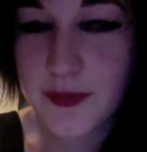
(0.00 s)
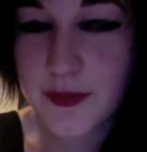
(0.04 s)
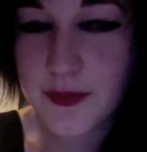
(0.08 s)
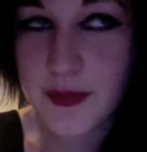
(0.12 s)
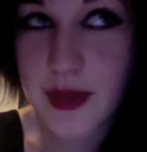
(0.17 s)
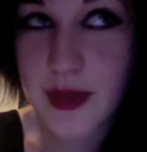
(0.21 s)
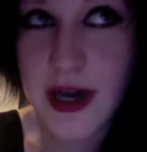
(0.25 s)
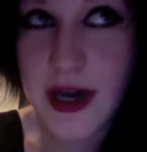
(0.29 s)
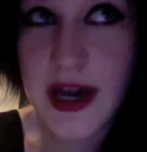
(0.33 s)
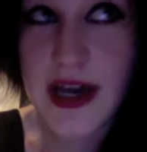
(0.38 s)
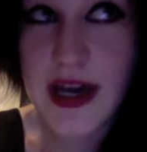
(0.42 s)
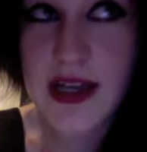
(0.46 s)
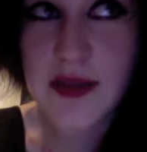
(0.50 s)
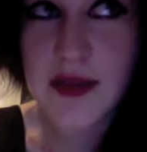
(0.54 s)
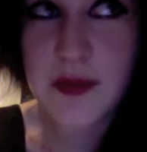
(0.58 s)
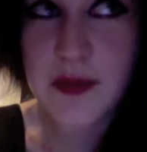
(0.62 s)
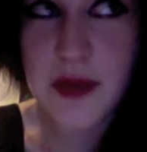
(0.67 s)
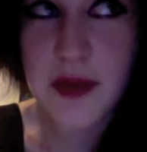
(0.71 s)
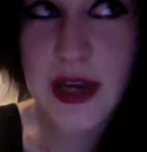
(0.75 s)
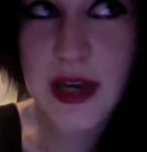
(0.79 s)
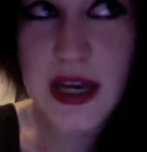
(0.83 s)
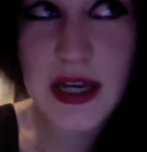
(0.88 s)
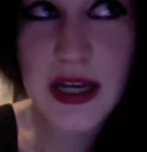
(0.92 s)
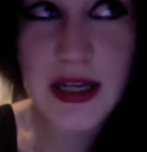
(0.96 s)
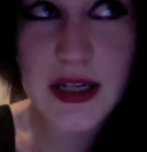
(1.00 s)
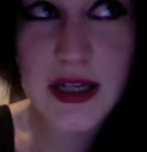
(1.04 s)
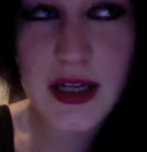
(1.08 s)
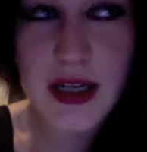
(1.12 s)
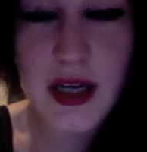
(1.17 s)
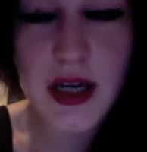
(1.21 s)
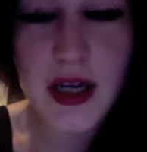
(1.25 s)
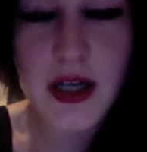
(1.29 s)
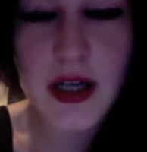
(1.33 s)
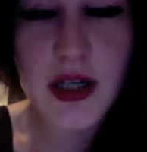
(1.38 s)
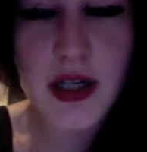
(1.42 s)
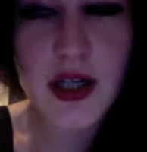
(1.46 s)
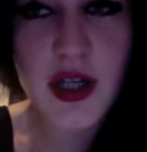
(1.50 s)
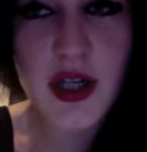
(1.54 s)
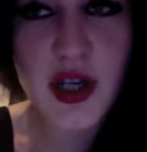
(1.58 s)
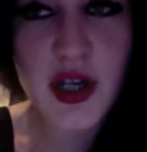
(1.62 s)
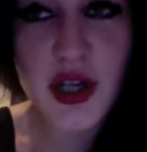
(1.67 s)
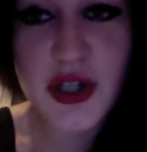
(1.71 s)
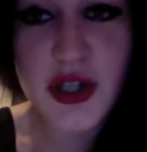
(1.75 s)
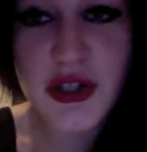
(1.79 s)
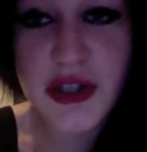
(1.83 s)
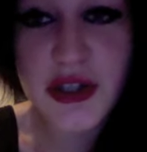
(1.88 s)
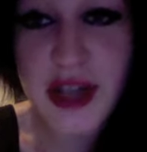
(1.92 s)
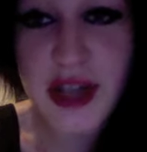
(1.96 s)
It has been a
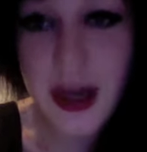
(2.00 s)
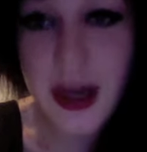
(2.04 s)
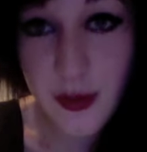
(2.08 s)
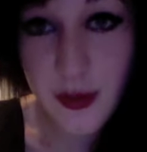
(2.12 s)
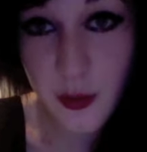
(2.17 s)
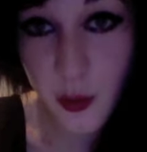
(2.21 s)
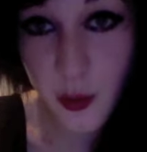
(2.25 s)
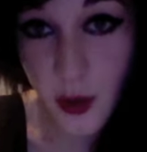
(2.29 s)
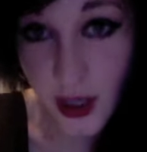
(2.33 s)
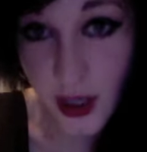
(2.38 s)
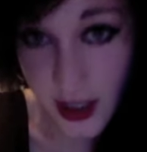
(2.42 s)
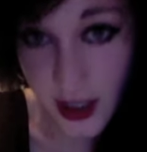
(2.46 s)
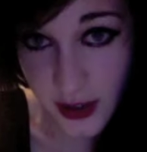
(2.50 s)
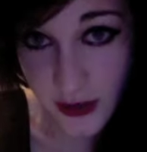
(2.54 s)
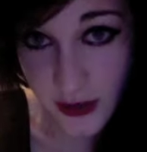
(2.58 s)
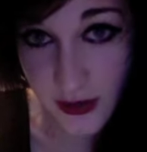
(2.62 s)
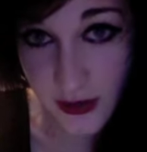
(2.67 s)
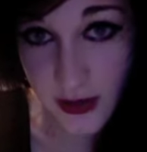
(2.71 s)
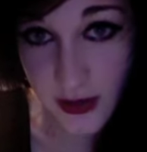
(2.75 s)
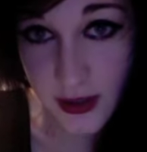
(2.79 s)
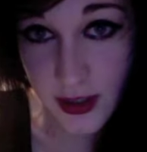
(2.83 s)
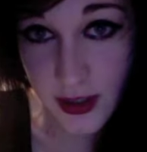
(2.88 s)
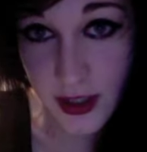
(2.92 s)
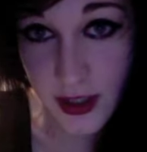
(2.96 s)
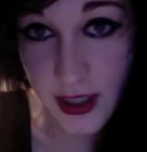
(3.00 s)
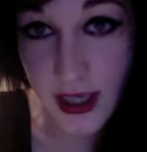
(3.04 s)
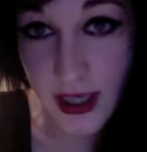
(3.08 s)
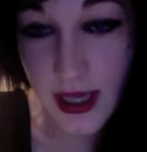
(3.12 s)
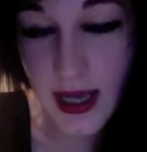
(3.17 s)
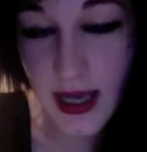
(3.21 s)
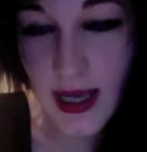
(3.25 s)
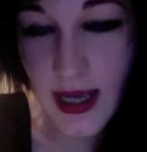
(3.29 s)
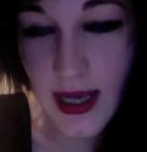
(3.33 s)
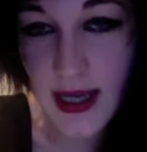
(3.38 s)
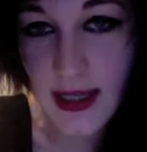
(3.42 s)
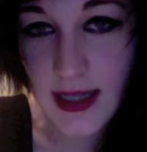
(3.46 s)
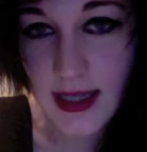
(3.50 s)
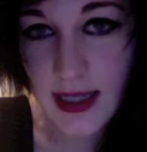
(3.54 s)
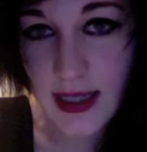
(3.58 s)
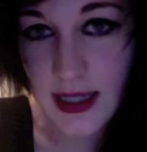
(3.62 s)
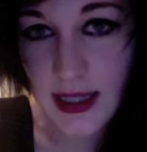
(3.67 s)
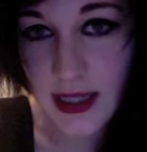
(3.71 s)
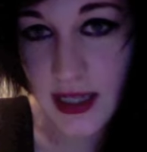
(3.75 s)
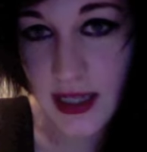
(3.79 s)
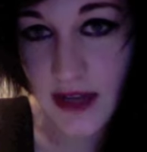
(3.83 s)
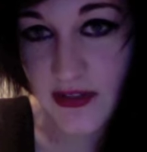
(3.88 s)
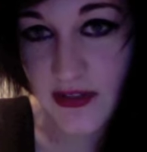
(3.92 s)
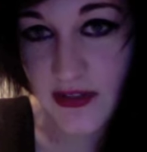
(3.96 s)
good damn while
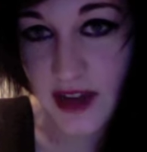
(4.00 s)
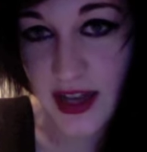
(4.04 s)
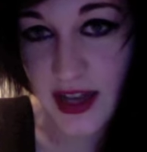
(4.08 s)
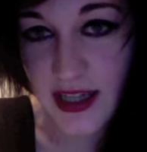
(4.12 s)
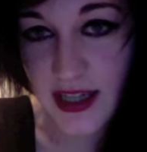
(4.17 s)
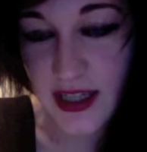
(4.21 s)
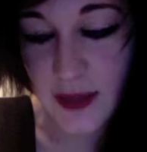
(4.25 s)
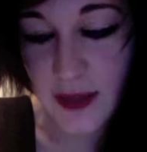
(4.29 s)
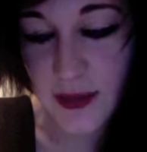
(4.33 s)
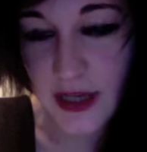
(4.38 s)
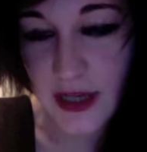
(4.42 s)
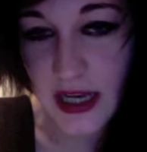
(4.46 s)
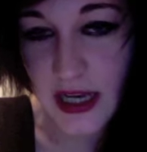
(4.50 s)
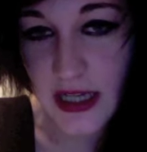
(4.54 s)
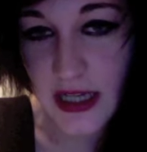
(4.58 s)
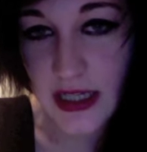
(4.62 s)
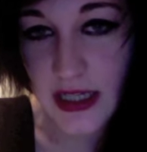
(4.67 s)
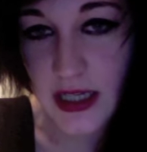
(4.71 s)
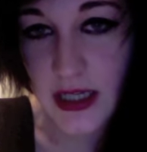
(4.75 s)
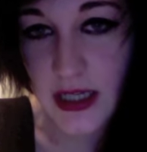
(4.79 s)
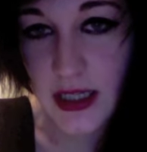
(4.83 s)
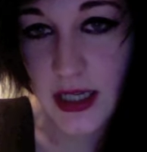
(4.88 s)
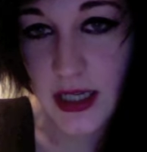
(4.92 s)
since I've last updated.